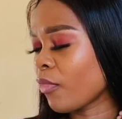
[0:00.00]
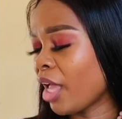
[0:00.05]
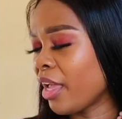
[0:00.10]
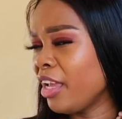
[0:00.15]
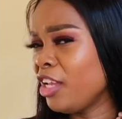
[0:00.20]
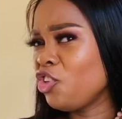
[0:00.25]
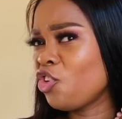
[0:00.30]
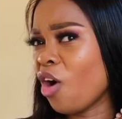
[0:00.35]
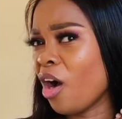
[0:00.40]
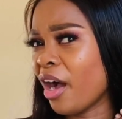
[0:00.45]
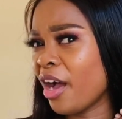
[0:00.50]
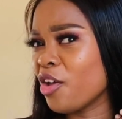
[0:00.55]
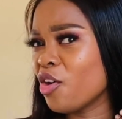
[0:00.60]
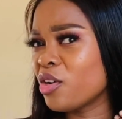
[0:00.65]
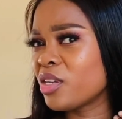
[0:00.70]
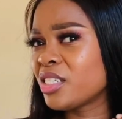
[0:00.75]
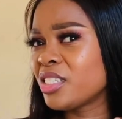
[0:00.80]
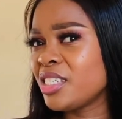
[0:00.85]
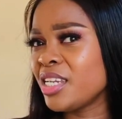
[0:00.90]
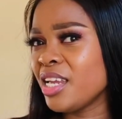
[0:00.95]
intonga
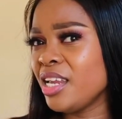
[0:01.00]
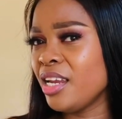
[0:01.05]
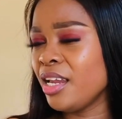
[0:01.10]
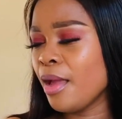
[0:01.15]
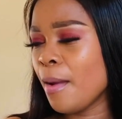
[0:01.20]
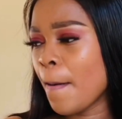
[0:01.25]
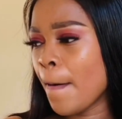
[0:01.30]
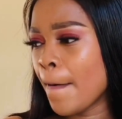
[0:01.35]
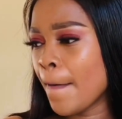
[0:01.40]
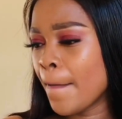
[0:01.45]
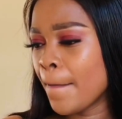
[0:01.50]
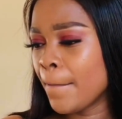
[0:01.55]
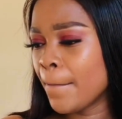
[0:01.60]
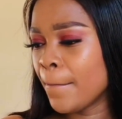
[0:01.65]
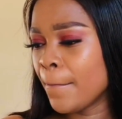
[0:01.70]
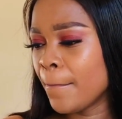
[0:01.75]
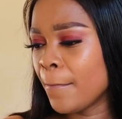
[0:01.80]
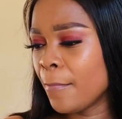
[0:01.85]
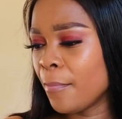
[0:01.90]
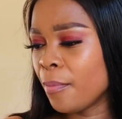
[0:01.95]
yothini,
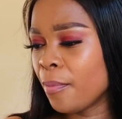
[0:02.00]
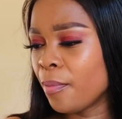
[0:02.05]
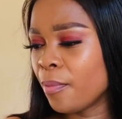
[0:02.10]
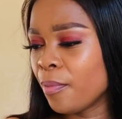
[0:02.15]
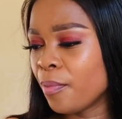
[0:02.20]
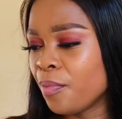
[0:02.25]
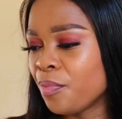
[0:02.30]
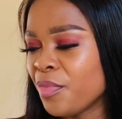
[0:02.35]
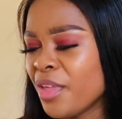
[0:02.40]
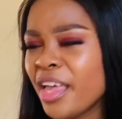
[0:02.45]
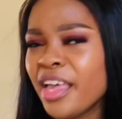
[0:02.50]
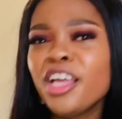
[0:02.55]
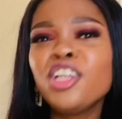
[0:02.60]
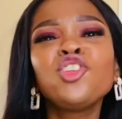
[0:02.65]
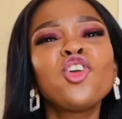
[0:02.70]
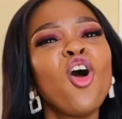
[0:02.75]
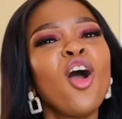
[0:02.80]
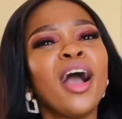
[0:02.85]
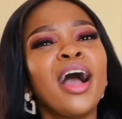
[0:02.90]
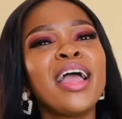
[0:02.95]

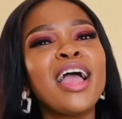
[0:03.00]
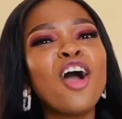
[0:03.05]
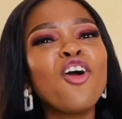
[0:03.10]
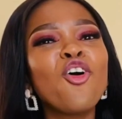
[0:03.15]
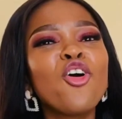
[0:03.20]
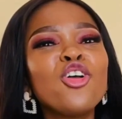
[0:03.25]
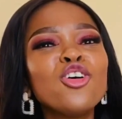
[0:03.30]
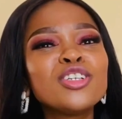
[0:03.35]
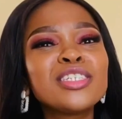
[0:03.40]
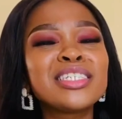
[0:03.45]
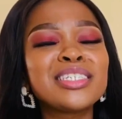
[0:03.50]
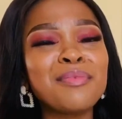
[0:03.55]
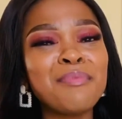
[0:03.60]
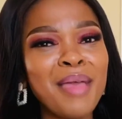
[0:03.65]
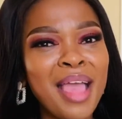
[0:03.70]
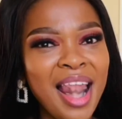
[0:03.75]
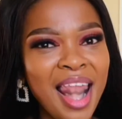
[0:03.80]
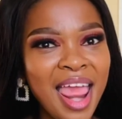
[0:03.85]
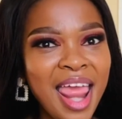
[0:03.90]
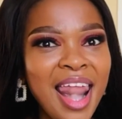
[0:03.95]
intonga yakho
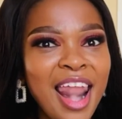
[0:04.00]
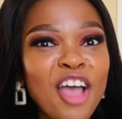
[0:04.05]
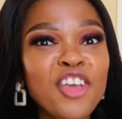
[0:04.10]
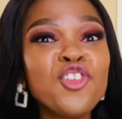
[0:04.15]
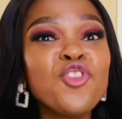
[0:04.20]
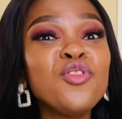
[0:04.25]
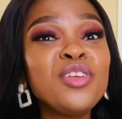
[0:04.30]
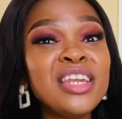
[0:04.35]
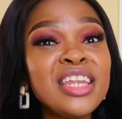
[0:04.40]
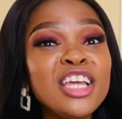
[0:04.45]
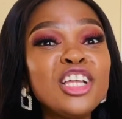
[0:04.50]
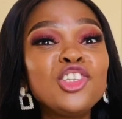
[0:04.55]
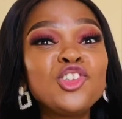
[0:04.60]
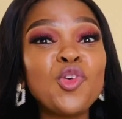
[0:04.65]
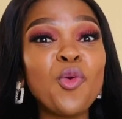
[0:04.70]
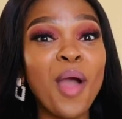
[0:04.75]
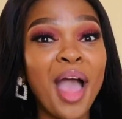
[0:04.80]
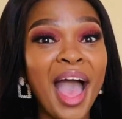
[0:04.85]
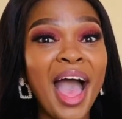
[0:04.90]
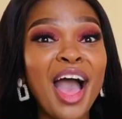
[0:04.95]
yosimelela. You need
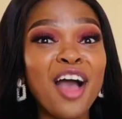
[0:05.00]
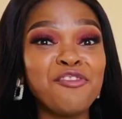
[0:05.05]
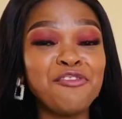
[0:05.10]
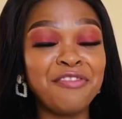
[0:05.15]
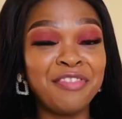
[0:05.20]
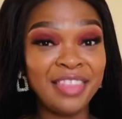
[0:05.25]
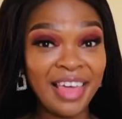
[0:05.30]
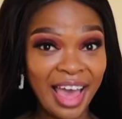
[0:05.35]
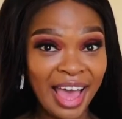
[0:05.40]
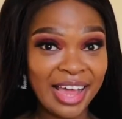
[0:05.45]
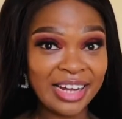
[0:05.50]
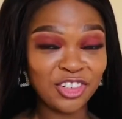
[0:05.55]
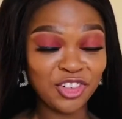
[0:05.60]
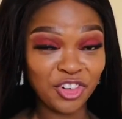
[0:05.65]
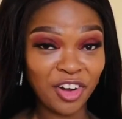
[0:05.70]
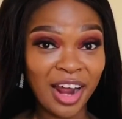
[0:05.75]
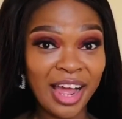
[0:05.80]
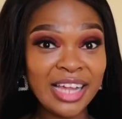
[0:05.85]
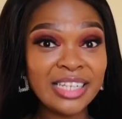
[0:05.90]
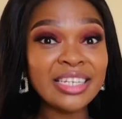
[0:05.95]
to have that,
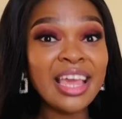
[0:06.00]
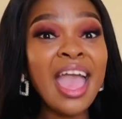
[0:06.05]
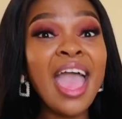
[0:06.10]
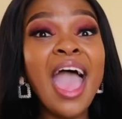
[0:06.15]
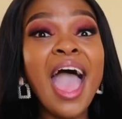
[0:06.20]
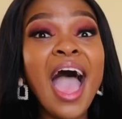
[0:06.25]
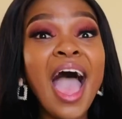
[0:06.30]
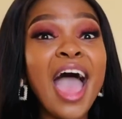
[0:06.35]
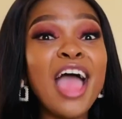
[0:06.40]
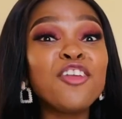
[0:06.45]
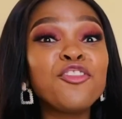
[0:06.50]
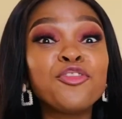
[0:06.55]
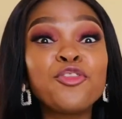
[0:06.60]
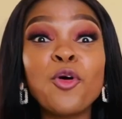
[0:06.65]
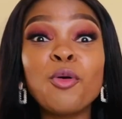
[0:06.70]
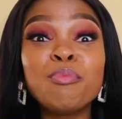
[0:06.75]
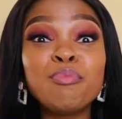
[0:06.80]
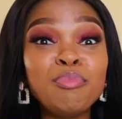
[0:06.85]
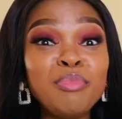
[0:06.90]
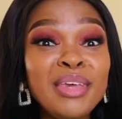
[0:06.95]
right? And
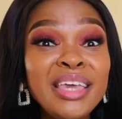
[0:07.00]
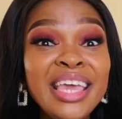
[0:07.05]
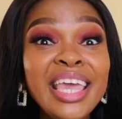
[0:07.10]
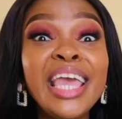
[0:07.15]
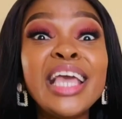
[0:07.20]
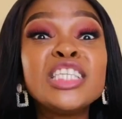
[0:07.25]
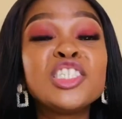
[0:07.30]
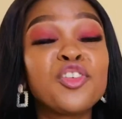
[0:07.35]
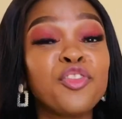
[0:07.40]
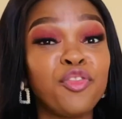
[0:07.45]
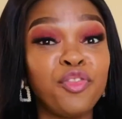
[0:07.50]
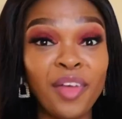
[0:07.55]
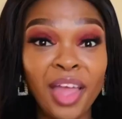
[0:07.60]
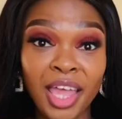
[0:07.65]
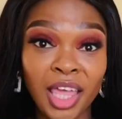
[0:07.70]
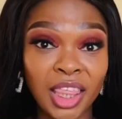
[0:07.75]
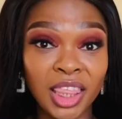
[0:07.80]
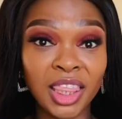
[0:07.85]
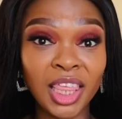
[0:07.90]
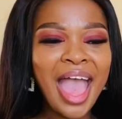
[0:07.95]
for me it's
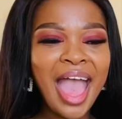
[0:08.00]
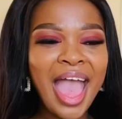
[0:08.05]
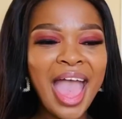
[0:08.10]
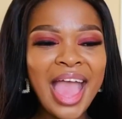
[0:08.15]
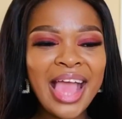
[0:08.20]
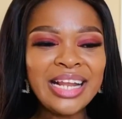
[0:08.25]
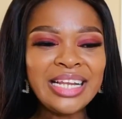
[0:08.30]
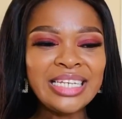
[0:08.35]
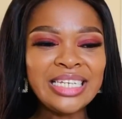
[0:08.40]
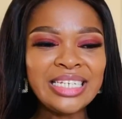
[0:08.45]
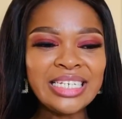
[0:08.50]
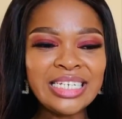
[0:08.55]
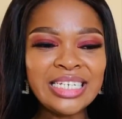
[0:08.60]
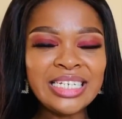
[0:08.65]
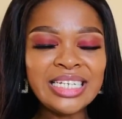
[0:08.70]
faith, and